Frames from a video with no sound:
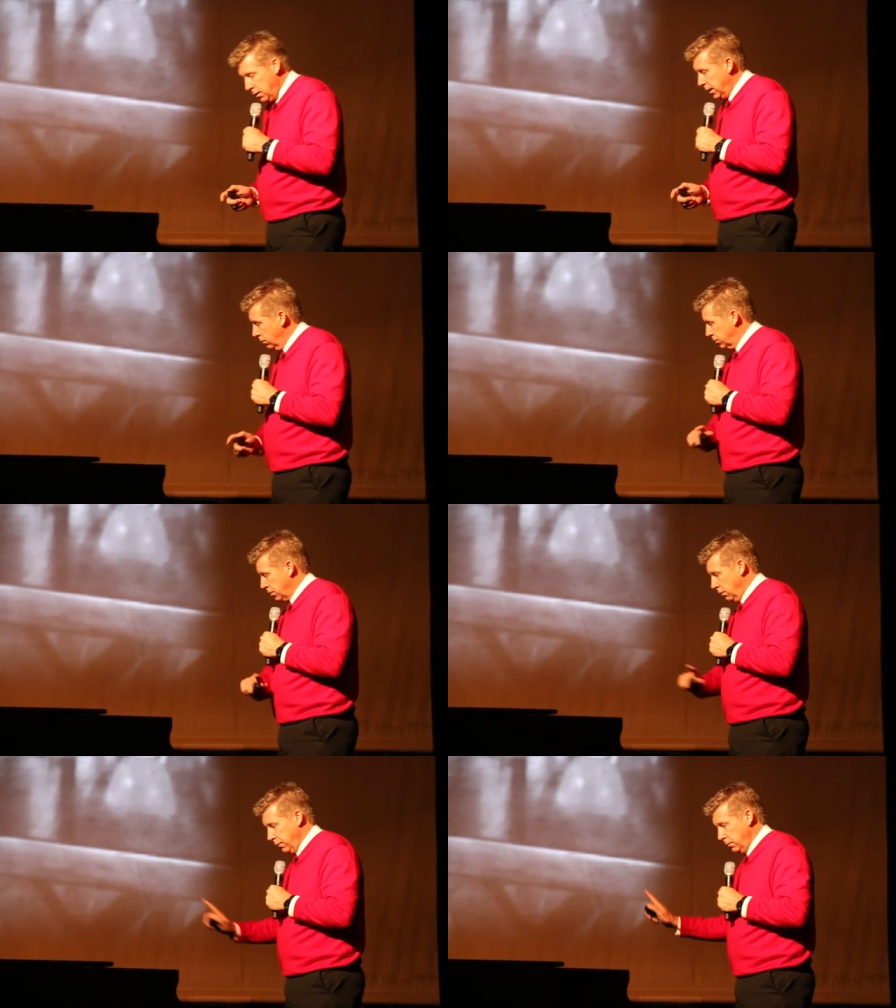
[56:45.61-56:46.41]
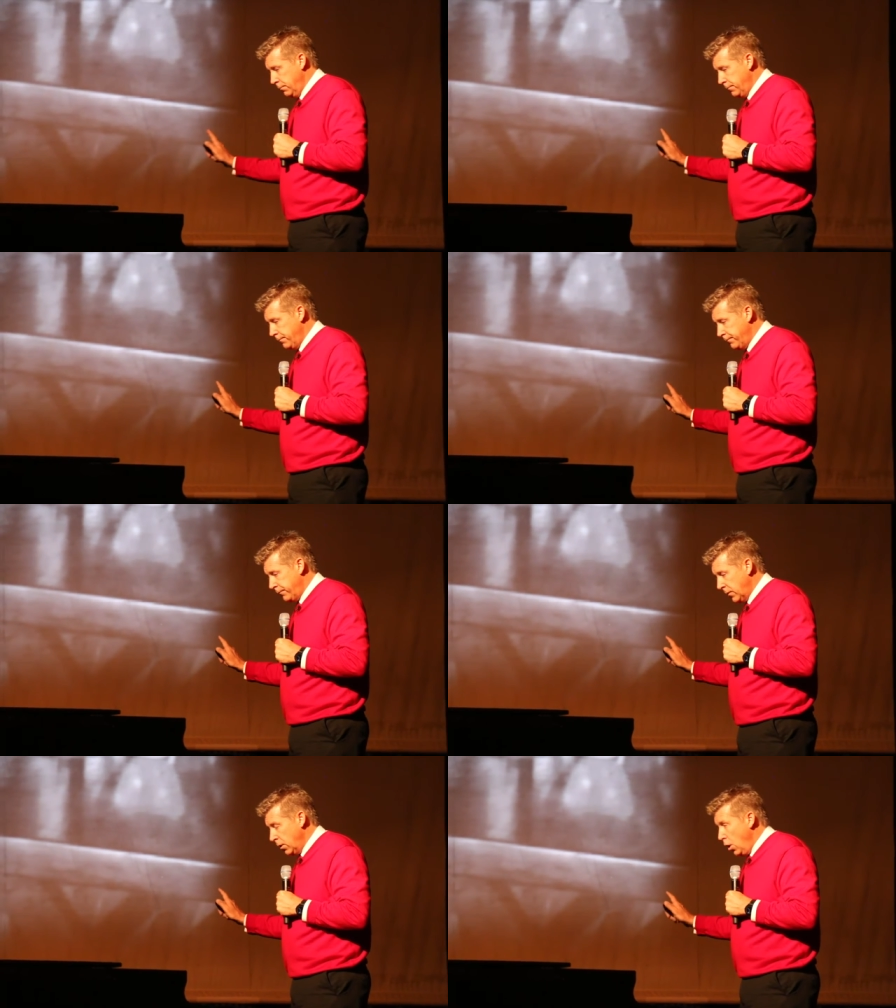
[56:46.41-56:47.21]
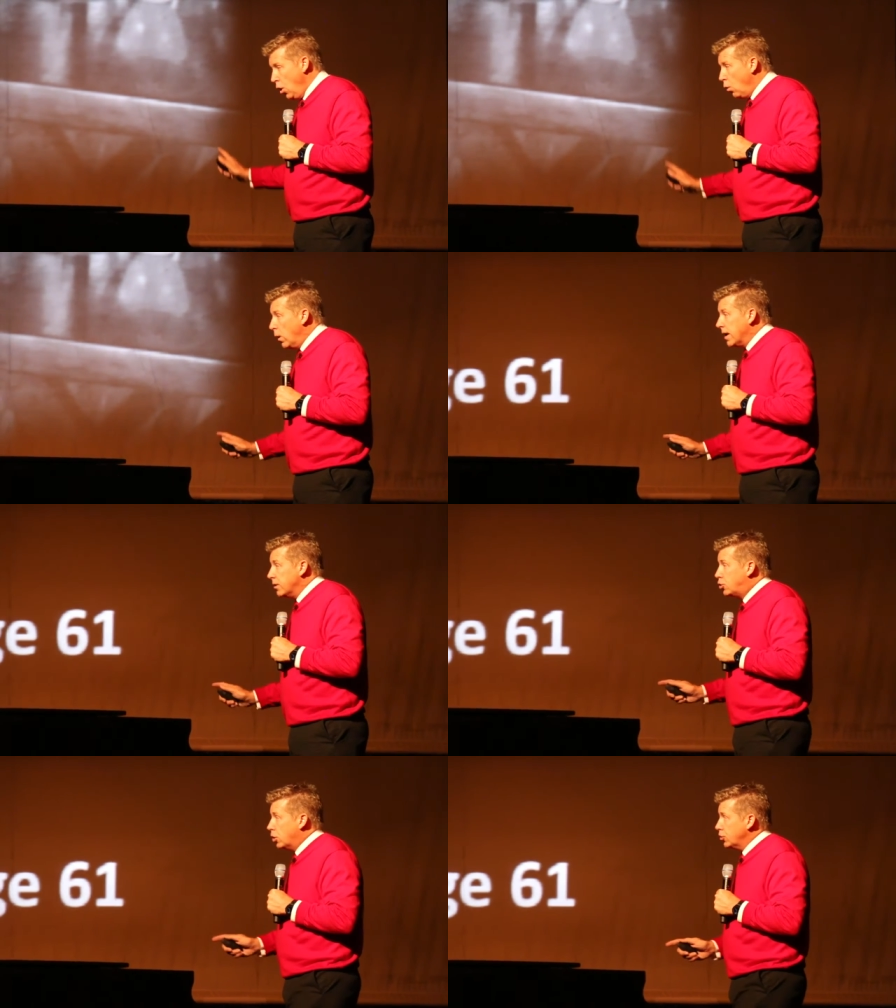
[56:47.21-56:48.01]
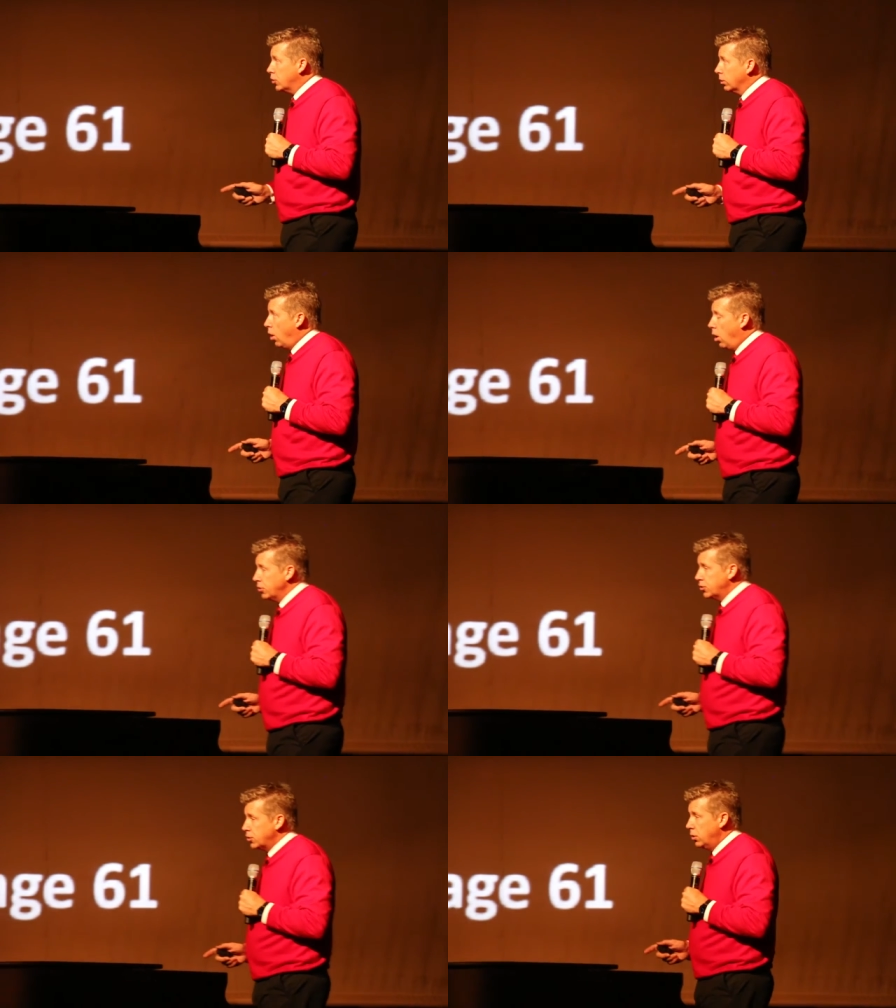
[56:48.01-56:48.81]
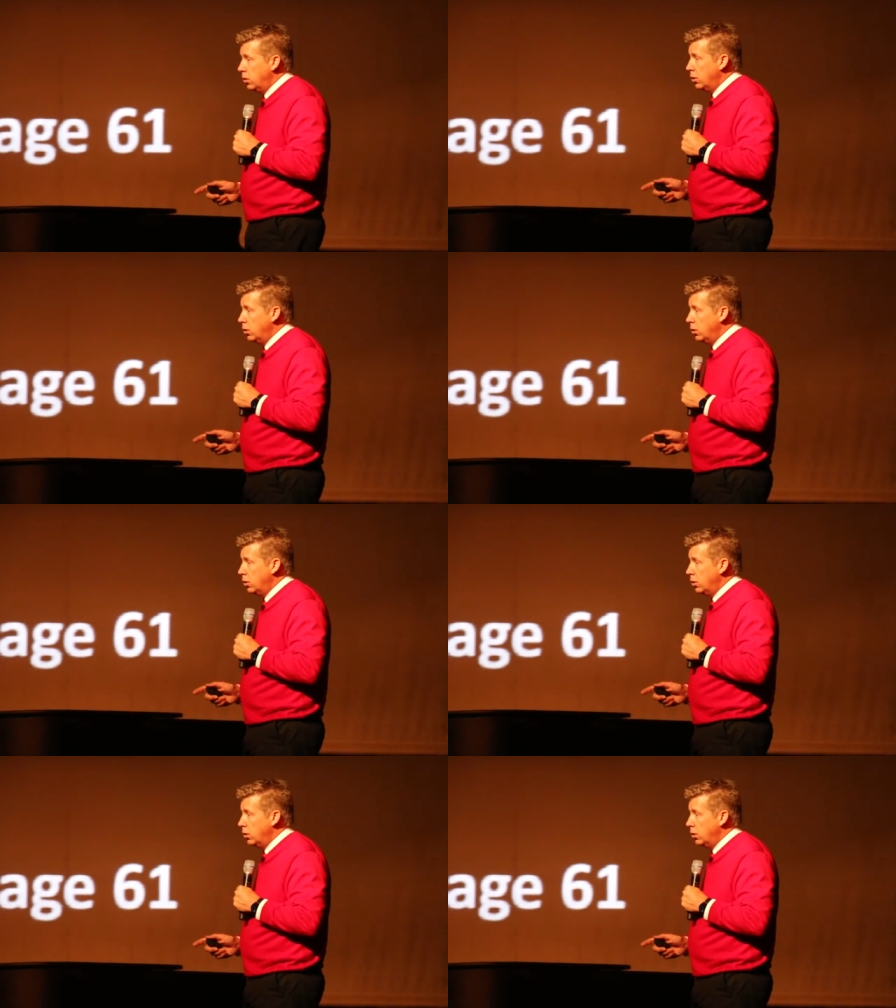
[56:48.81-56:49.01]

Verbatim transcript: It was over. We had just lost